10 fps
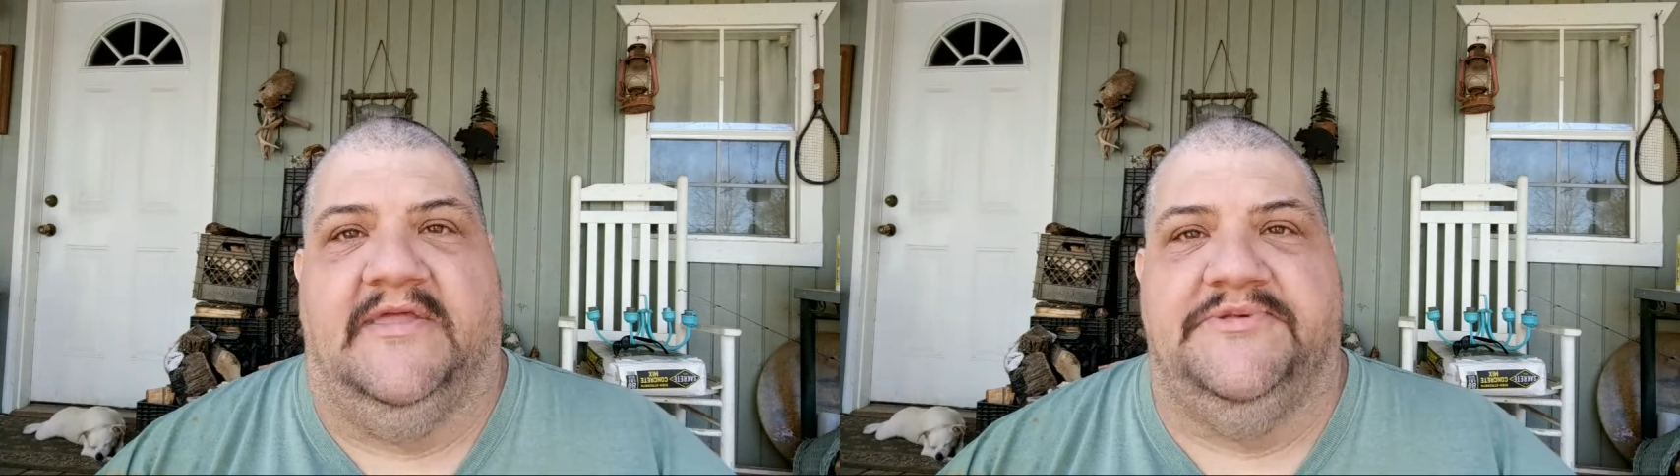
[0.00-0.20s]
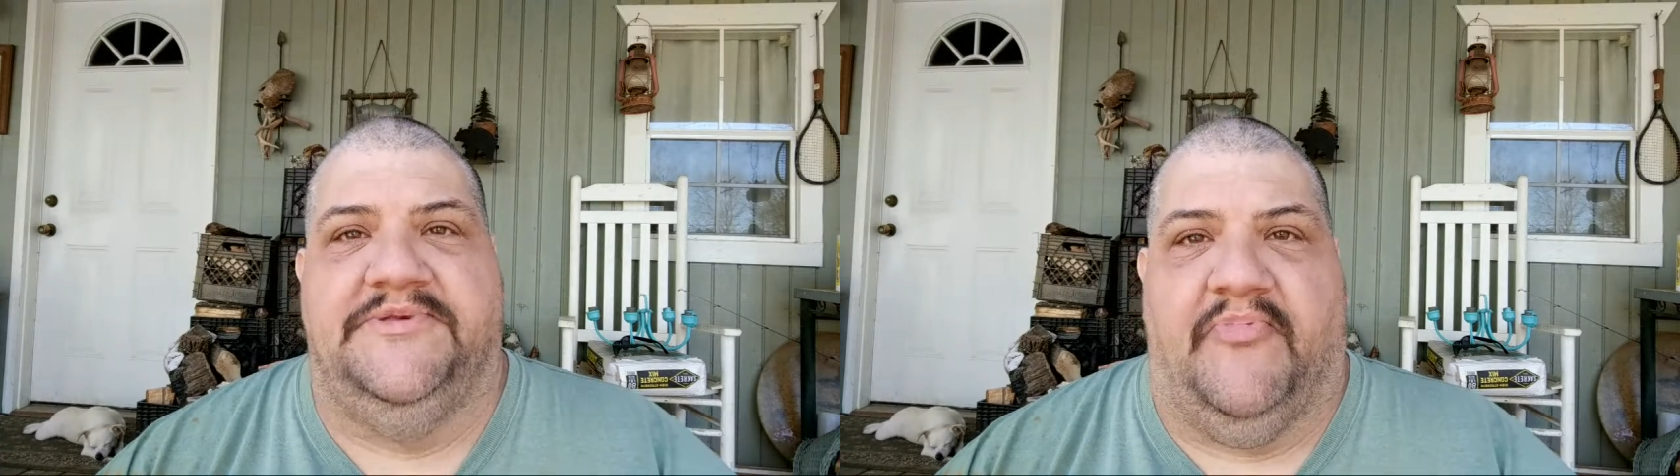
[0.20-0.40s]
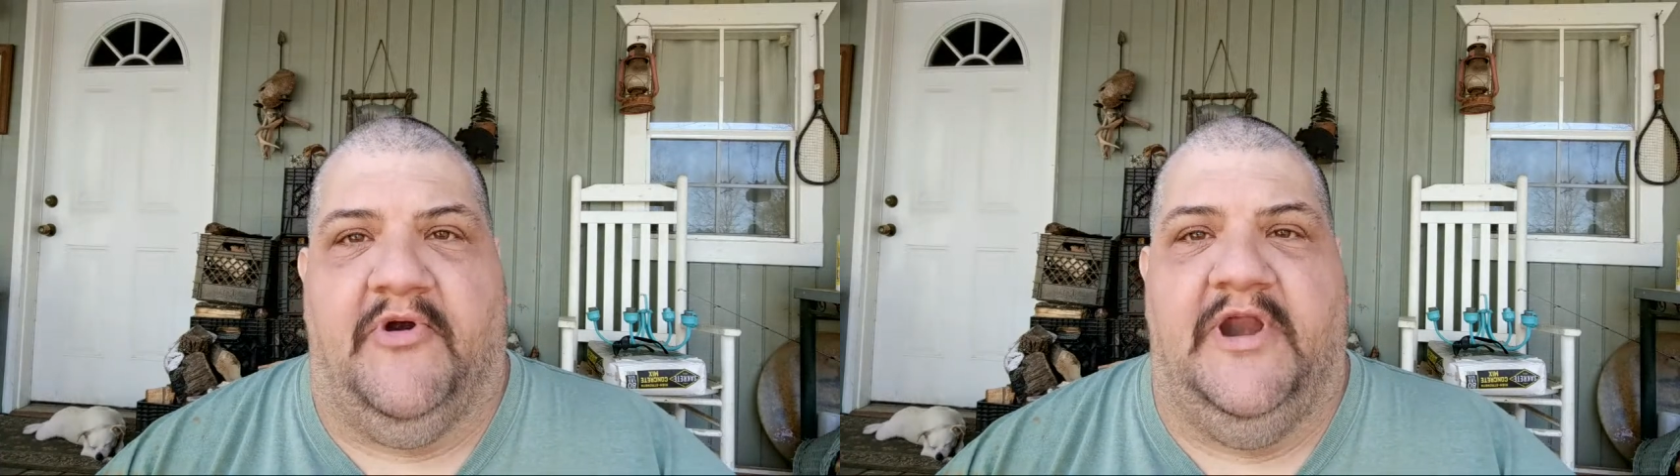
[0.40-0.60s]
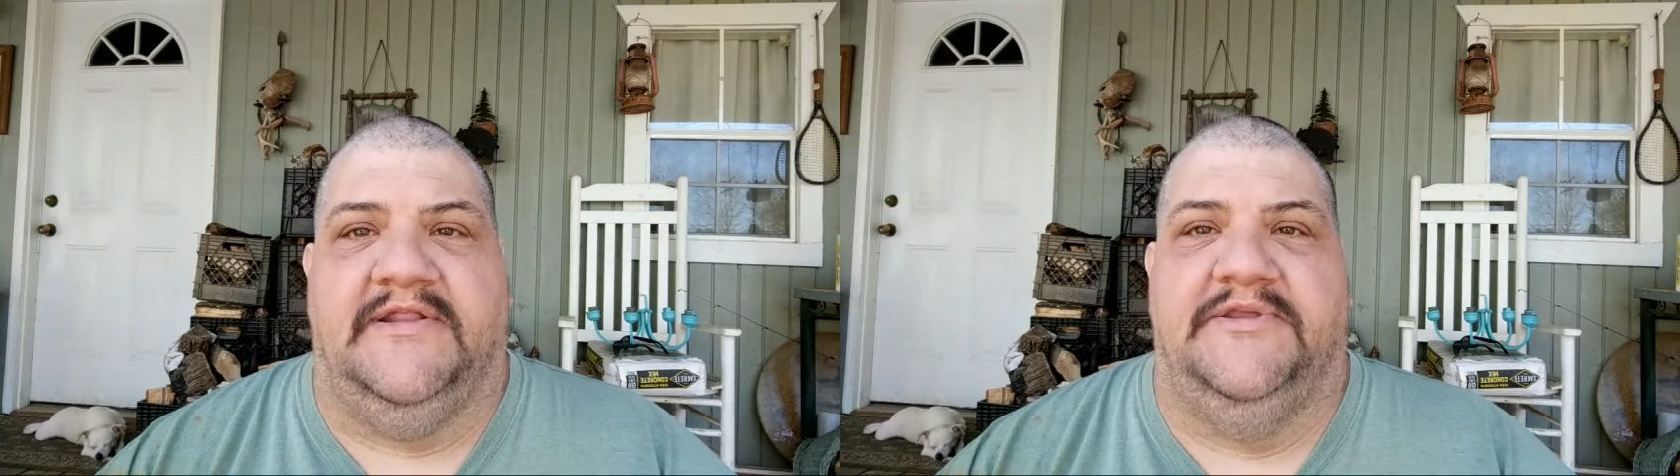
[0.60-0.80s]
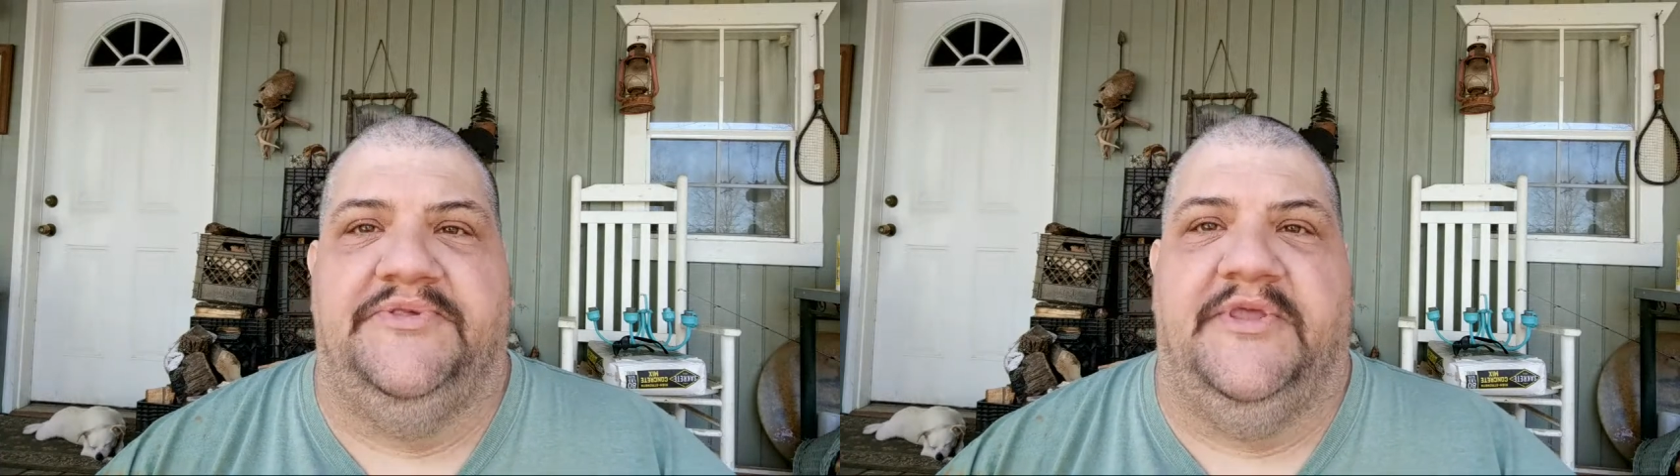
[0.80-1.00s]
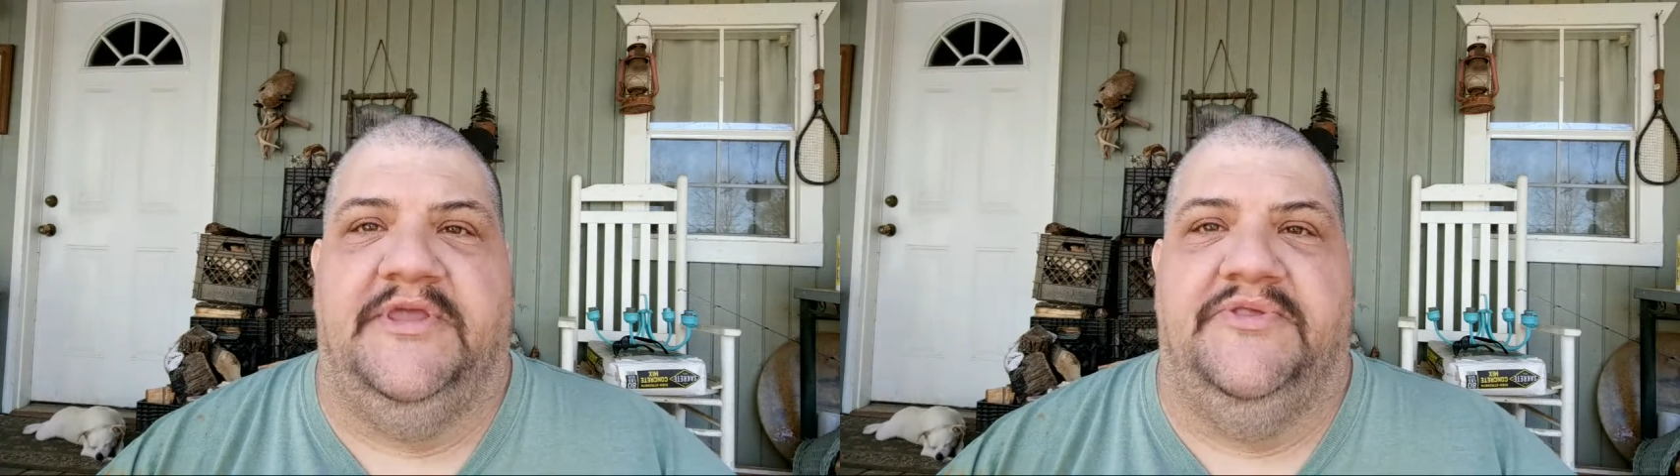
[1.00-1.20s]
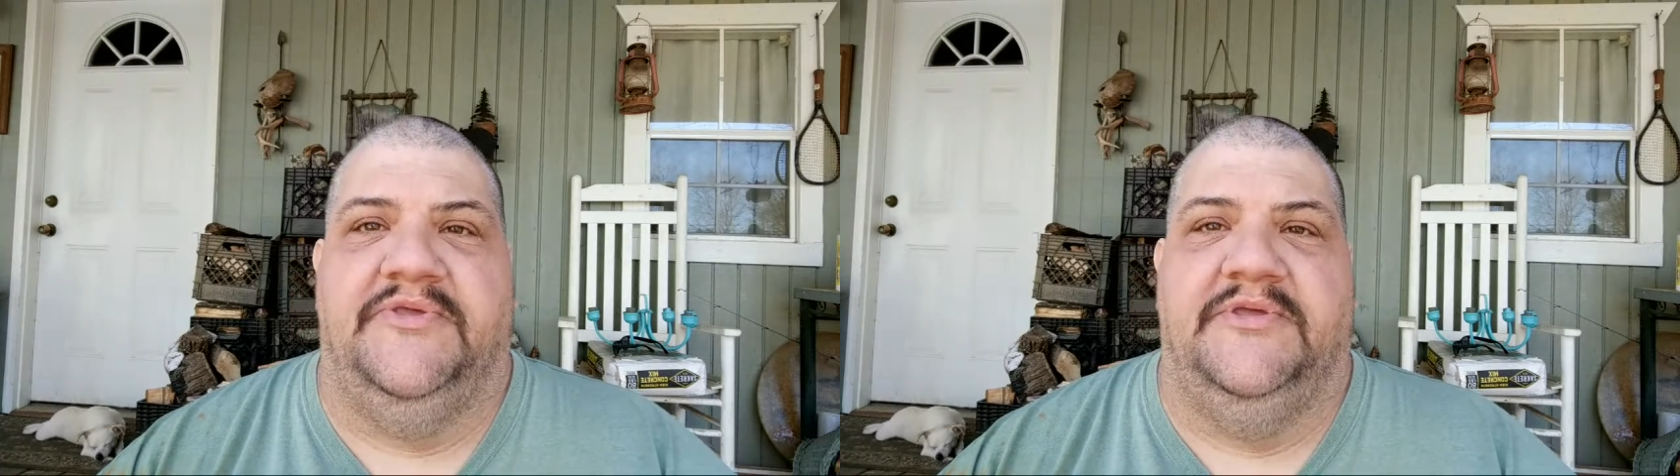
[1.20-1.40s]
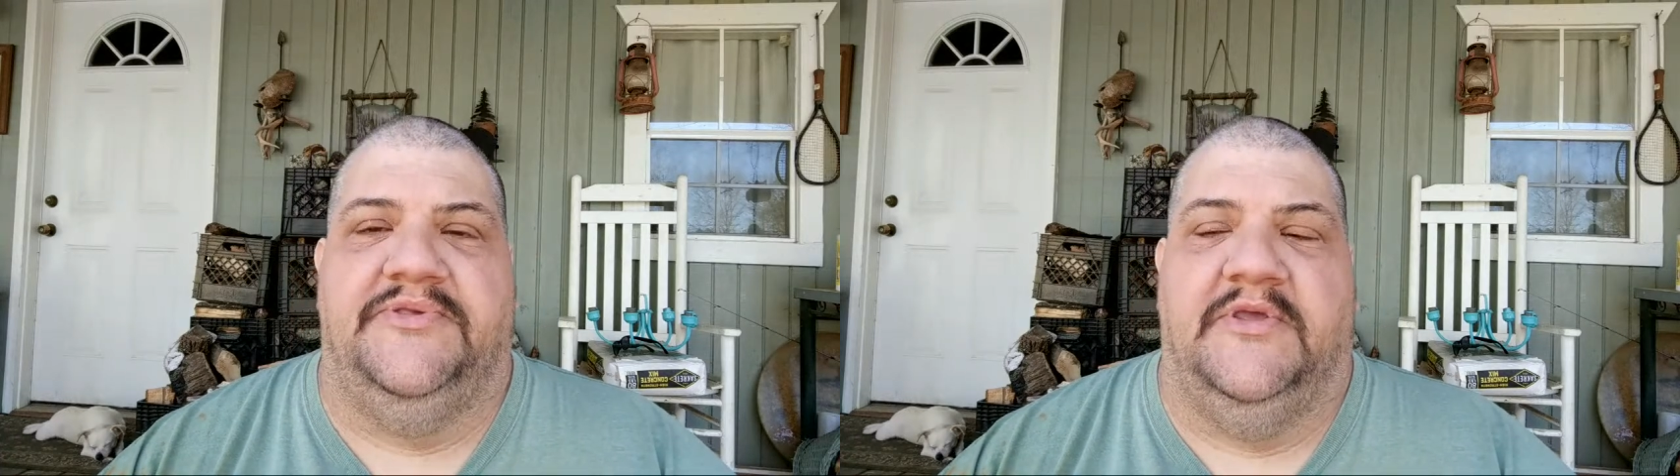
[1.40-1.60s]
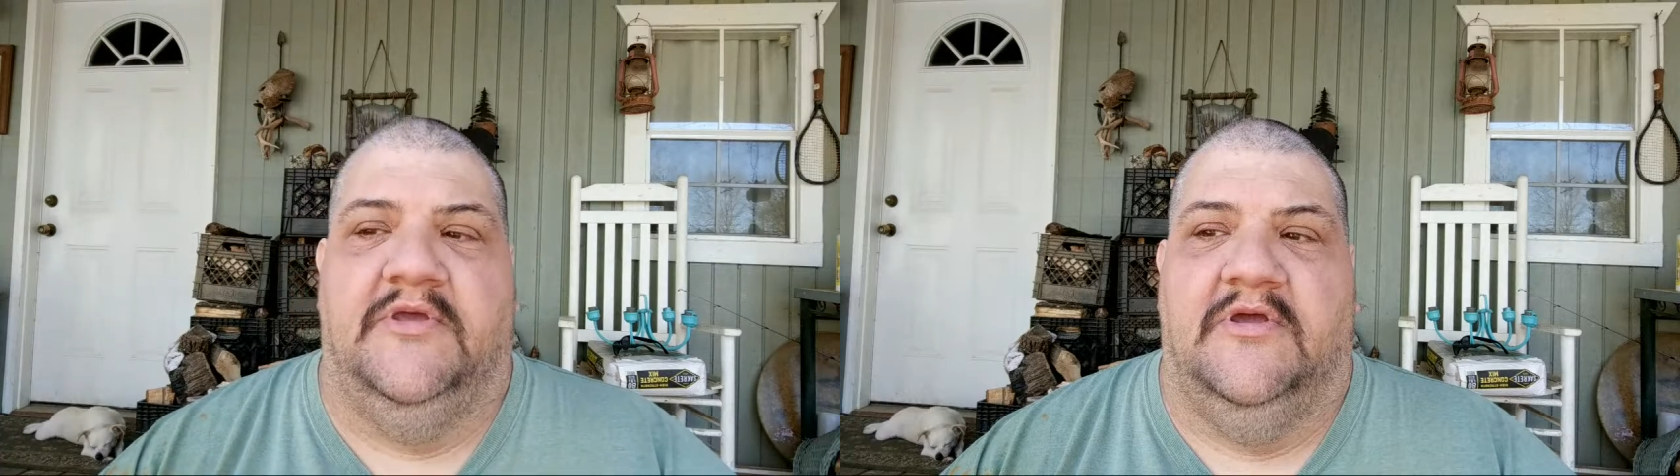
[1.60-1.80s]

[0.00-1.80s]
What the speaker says: and spreading diseases.